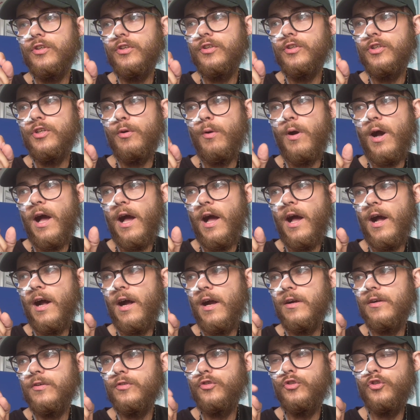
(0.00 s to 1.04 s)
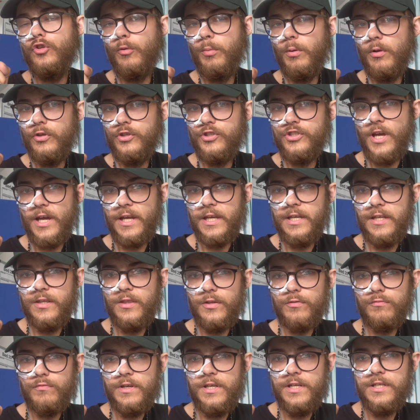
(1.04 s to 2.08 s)
you are double checking
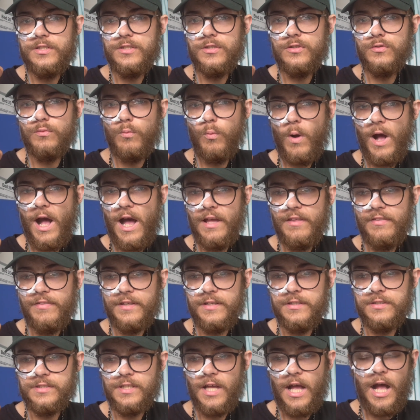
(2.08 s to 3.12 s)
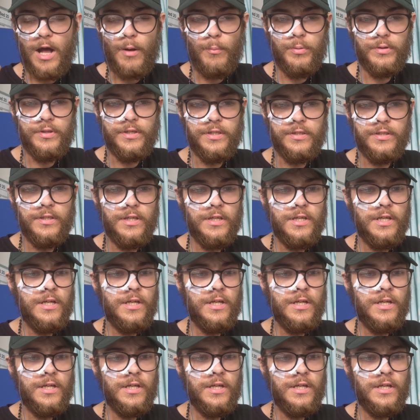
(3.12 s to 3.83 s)
the reasons why things are happening,